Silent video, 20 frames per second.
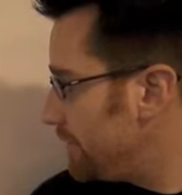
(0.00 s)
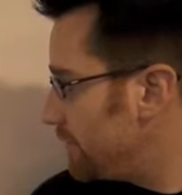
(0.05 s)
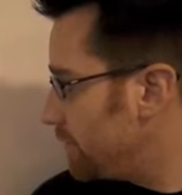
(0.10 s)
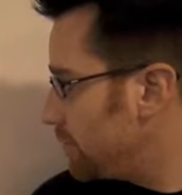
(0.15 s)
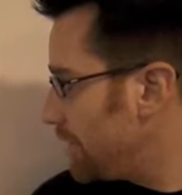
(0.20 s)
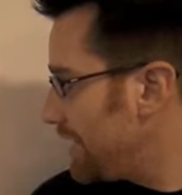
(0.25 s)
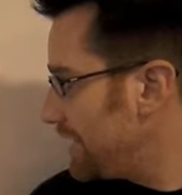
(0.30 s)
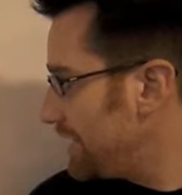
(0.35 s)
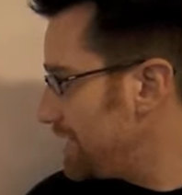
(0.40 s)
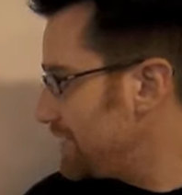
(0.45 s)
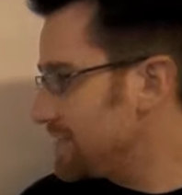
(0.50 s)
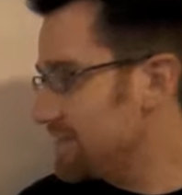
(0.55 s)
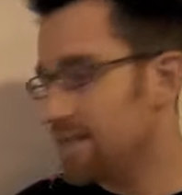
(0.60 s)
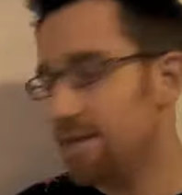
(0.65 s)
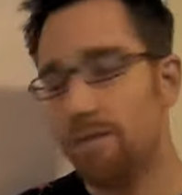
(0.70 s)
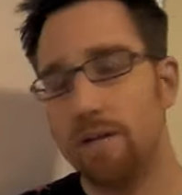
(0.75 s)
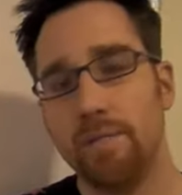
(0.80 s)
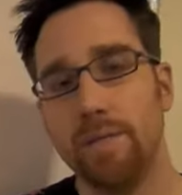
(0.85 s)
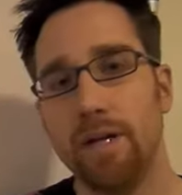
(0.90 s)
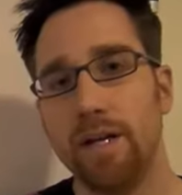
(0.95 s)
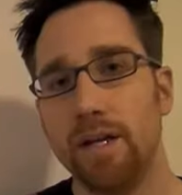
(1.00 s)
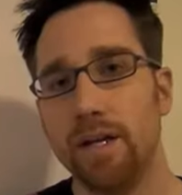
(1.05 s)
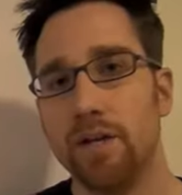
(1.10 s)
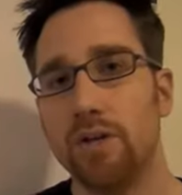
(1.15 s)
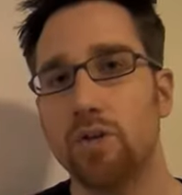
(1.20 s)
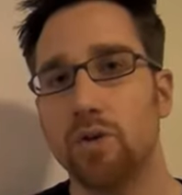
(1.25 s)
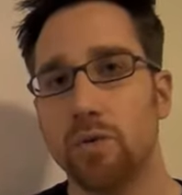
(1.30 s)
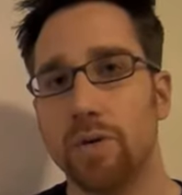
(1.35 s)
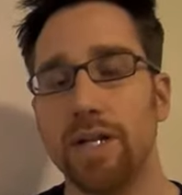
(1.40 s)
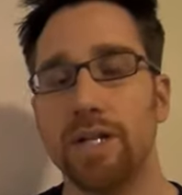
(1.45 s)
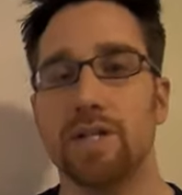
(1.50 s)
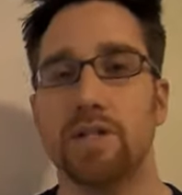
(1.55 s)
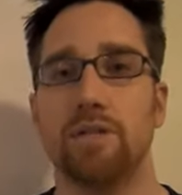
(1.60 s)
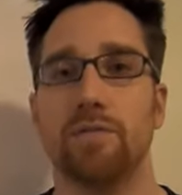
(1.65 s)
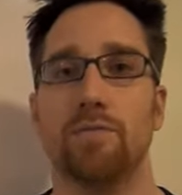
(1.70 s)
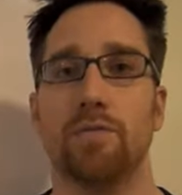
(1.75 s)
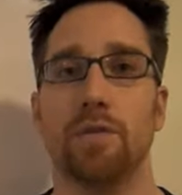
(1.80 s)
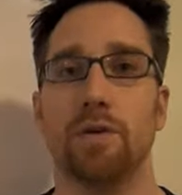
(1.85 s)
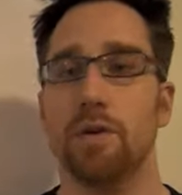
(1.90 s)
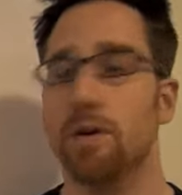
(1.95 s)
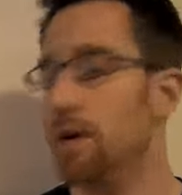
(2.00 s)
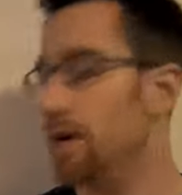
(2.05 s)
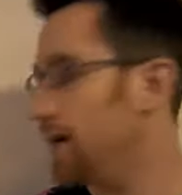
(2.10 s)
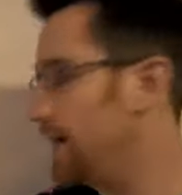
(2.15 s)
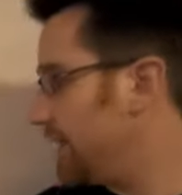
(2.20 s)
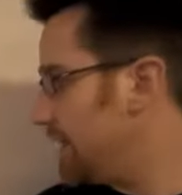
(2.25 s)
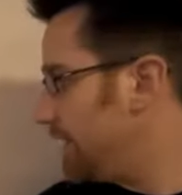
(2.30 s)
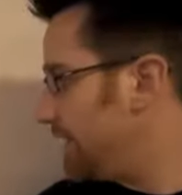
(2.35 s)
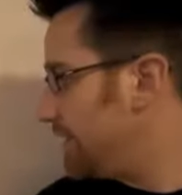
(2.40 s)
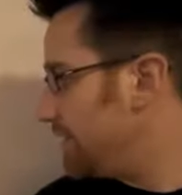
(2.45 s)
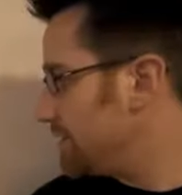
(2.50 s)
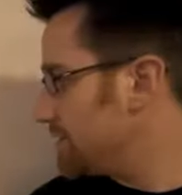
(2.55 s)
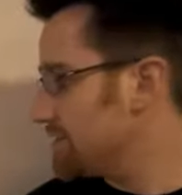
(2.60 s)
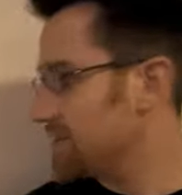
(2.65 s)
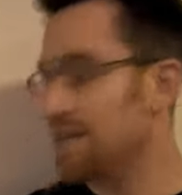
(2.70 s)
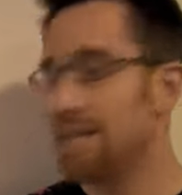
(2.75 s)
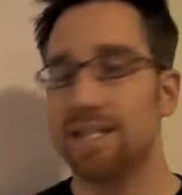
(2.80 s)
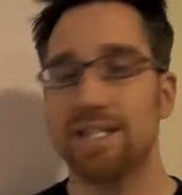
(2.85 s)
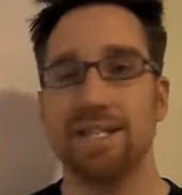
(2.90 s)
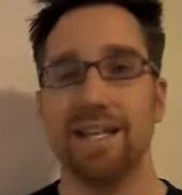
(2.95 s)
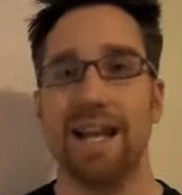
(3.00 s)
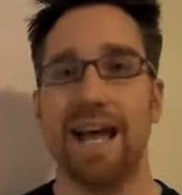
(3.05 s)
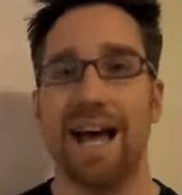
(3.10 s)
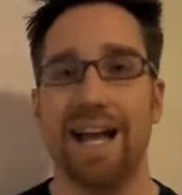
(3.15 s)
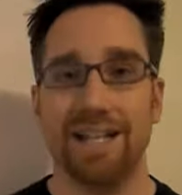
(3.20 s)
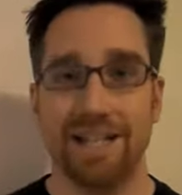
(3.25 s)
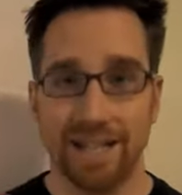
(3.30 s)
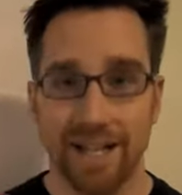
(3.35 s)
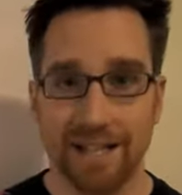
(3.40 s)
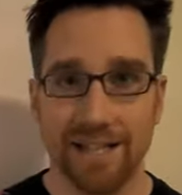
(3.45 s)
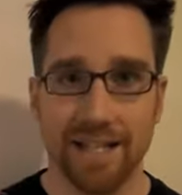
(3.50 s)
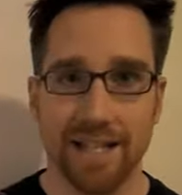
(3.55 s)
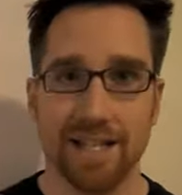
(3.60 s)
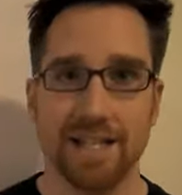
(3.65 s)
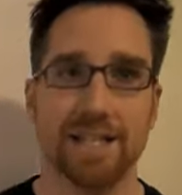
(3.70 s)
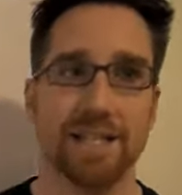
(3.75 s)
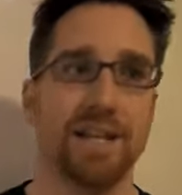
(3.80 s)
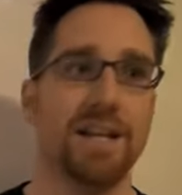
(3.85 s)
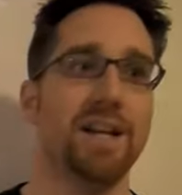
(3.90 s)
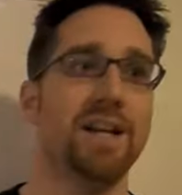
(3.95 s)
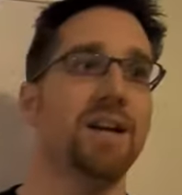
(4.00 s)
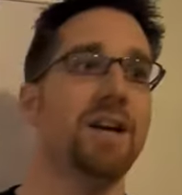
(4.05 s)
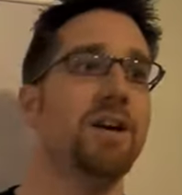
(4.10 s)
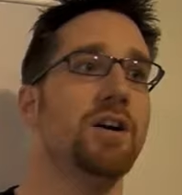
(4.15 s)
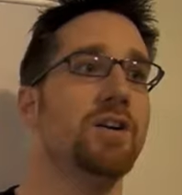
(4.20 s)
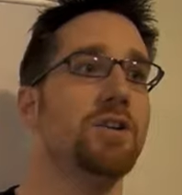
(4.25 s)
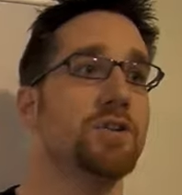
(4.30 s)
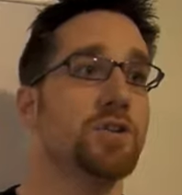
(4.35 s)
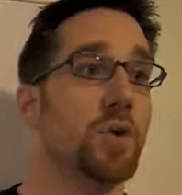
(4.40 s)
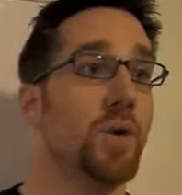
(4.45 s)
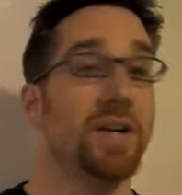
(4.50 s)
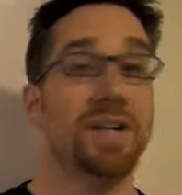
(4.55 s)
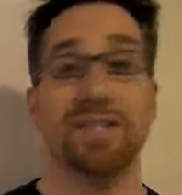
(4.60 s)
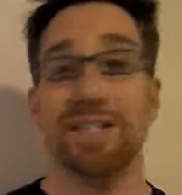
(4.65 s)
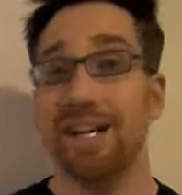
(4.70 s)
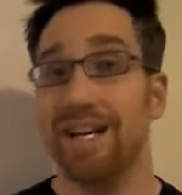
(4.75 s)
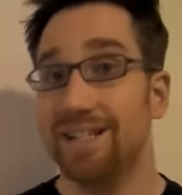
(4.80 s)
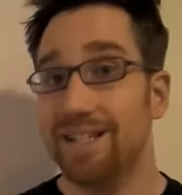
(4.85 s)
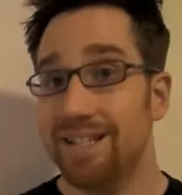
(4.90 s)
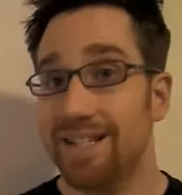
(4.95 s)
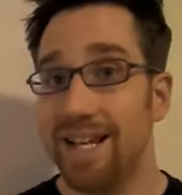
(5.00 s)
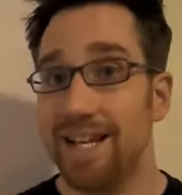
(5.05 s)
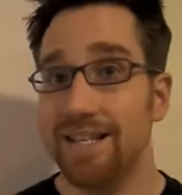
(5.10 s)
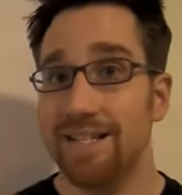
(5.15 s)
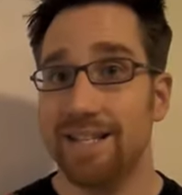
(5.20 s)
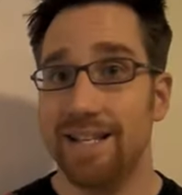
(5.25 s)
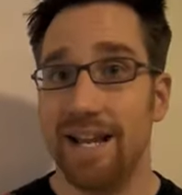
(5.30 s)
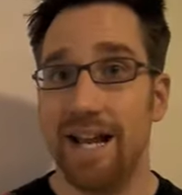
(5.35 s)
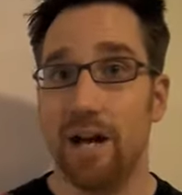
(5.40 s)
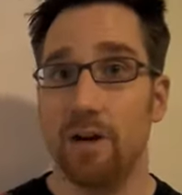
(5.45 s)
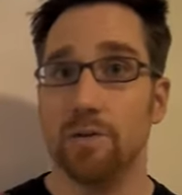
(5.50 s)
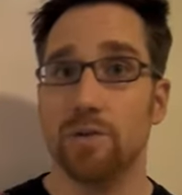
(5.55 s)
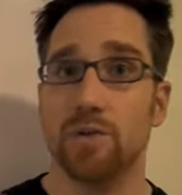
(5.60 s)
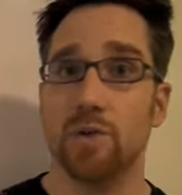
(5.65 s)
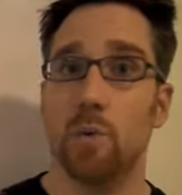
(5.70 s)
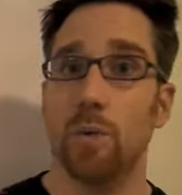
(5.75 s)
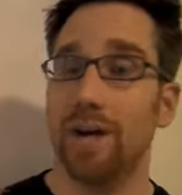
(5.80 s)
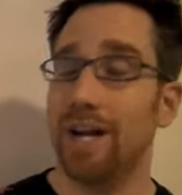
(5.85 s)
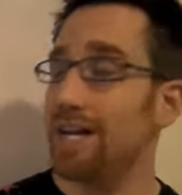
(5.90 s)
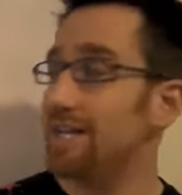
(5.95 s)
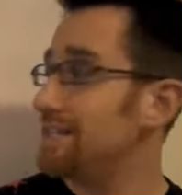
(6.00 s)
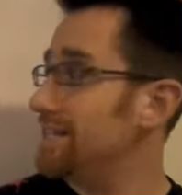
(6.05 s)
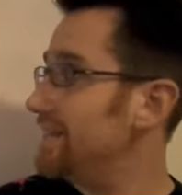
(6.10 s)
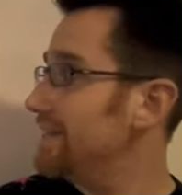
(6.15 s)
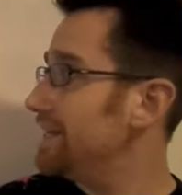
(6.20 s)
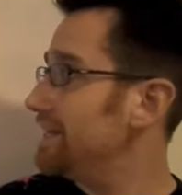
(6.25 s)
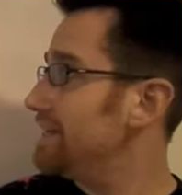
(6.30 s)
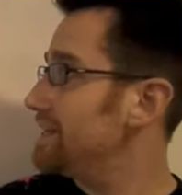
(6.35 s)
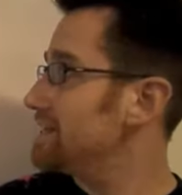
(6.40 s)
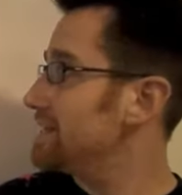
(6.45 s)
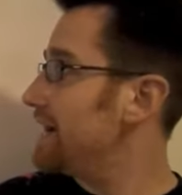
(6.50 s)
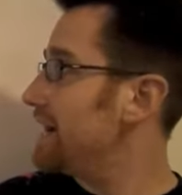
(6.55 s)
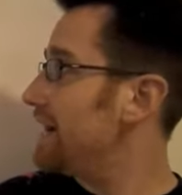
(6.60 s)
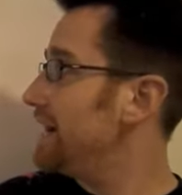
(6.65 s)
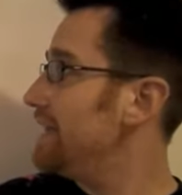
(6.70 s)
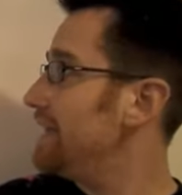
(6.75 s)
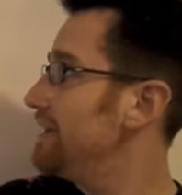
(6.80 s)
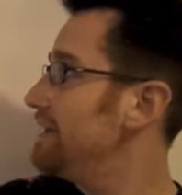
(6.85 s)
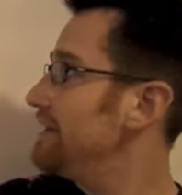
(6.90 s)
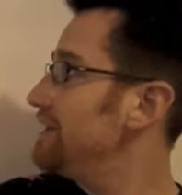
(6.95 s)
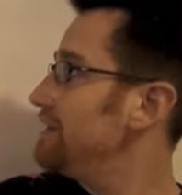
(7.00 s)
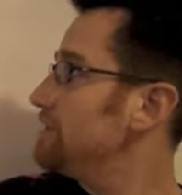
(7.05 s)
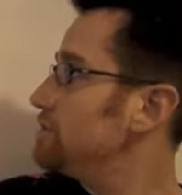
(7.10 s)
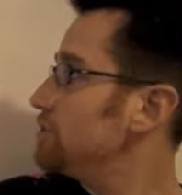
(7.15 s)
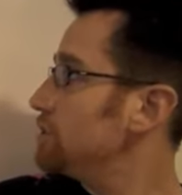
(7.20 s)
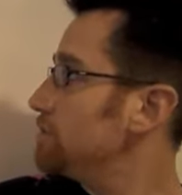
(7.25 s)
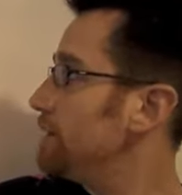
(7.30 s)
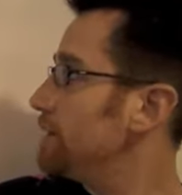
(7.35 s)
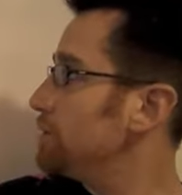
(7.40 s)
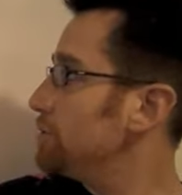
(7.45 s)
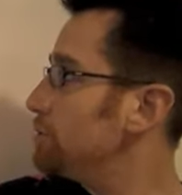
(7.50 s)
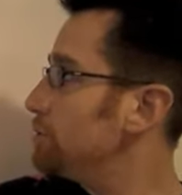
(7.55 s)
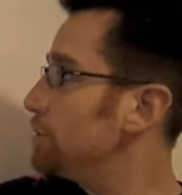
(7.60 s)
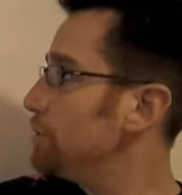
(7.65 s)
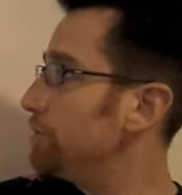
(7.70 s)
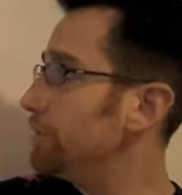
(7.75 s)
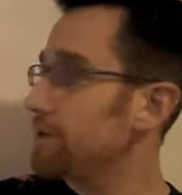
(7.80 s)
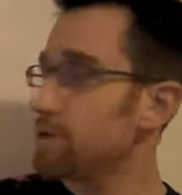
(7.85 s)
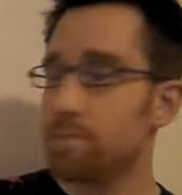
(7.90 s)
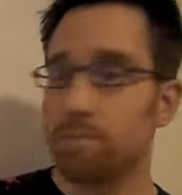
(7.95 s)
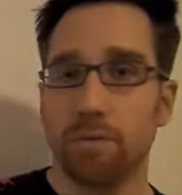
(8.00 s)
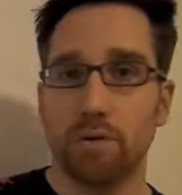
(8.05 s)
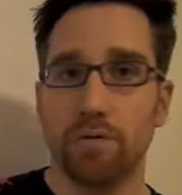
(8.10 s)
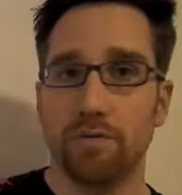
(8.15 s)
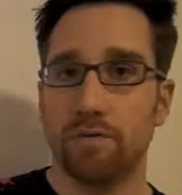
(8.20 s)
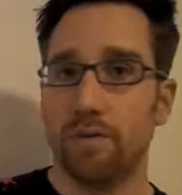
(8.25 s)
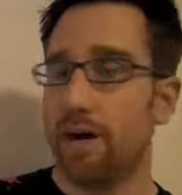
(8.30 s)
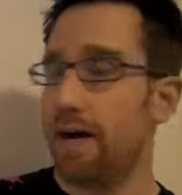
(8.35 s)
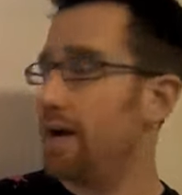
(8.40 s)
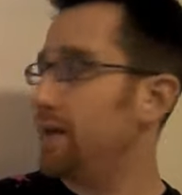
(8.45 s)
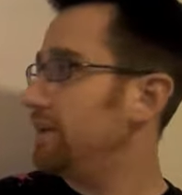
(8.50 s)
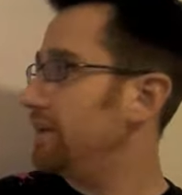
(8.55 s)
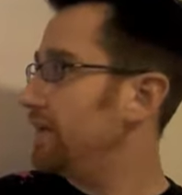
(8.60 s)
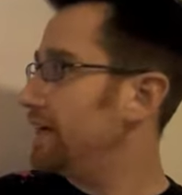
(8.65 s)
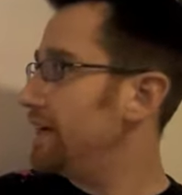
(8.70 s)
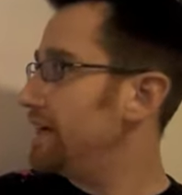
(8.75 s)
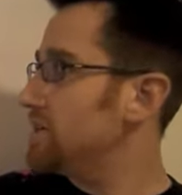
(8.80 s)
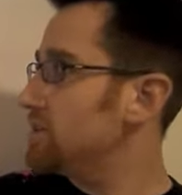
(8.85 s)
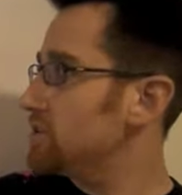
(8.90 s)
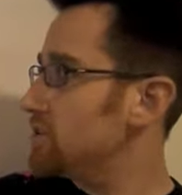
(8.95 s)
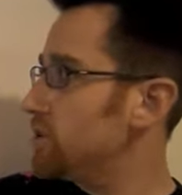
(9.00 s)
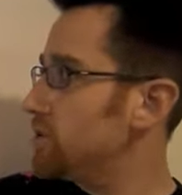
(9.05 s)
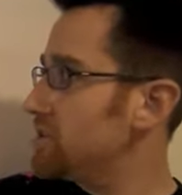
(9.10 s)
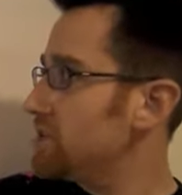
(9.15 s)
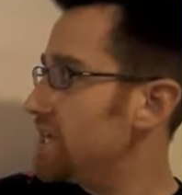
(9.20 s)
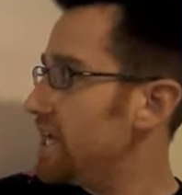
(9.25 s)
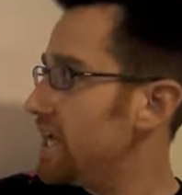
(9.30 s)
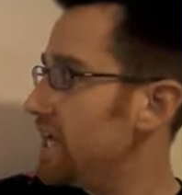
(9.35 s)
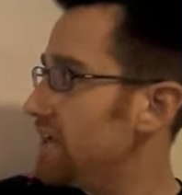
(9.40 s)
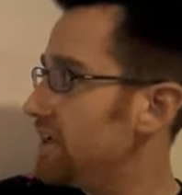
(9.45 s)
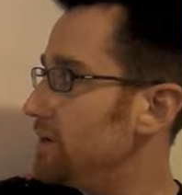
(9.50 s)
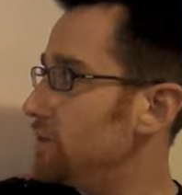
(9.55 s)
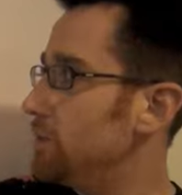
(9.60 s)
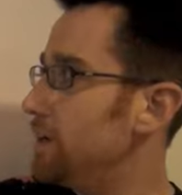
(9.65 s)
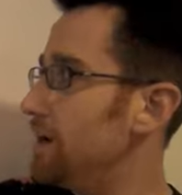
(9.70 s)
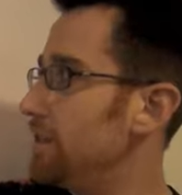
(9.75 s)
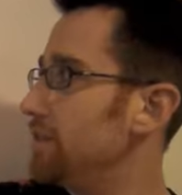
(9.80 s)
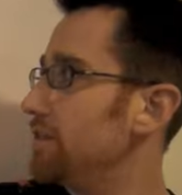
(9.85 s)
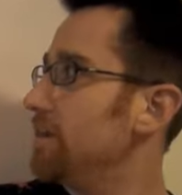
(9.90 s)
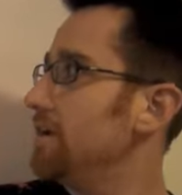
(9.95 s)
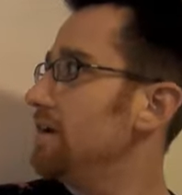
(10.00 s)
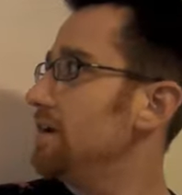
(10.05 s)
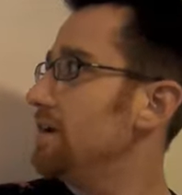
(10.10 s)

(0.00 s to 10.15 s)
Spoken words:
rankings seem to be increased for sites that had done this. So I decided to test it out. So what I did is I took my Google Plus profile and I associated it with